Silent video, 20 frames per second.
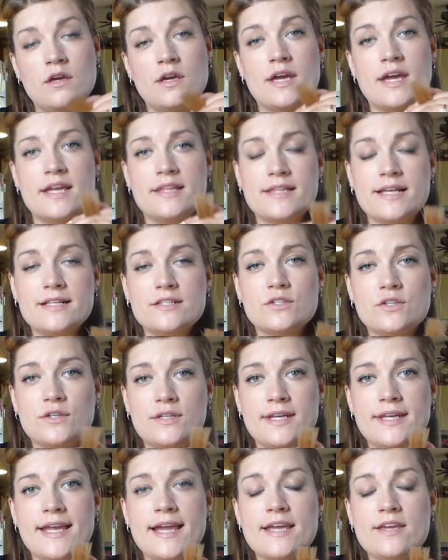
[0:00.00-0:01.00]
And that's
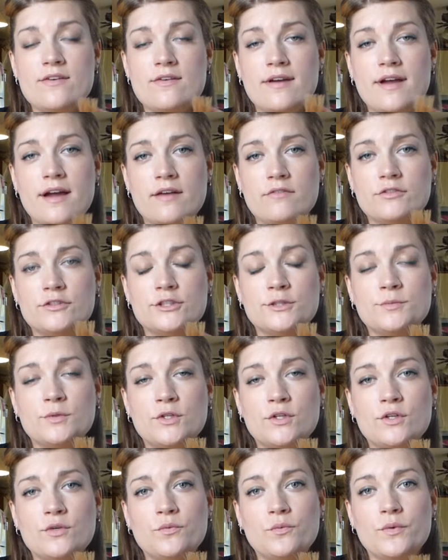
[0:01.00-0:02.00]
going to get you
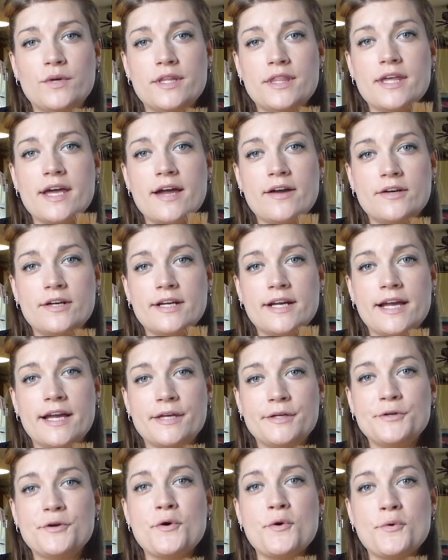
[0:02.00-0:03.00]
comfortable with how to
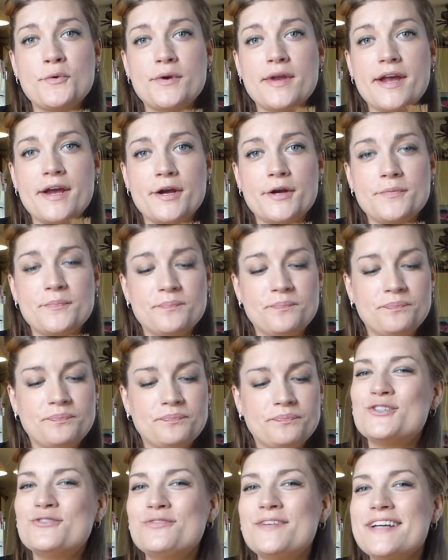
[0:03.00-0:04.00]
cut your own hair.
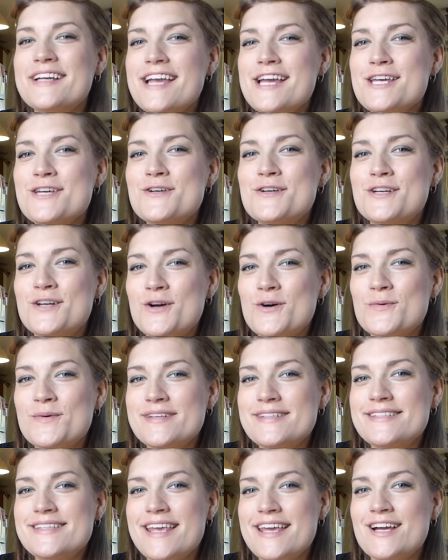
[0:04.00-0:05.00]
Don't forget, you can
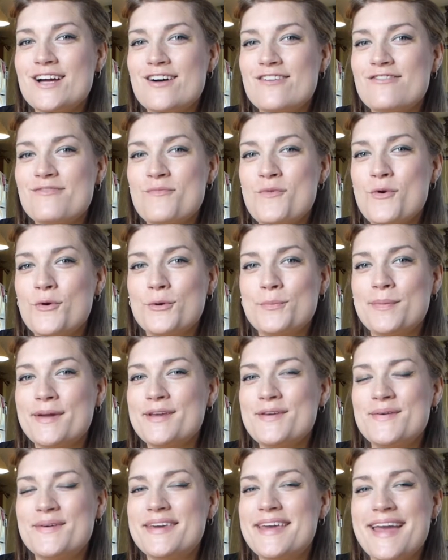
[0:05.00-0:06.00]
always take off more,
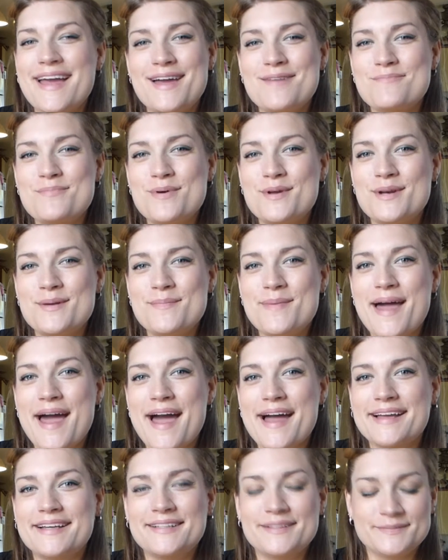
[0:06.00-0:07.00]
but you can't put it
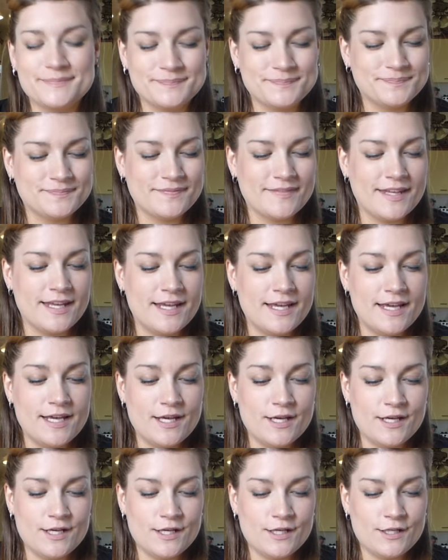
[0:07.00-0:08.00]
back.
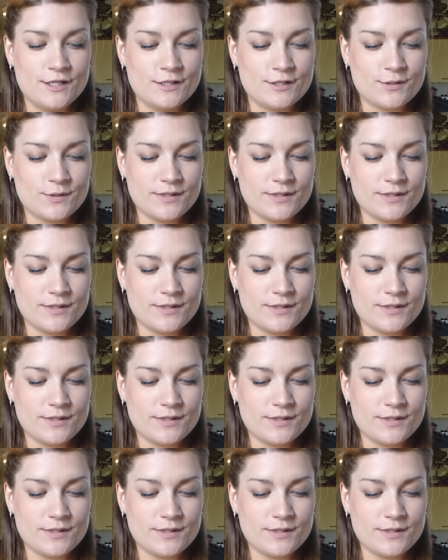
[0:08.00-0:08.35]
So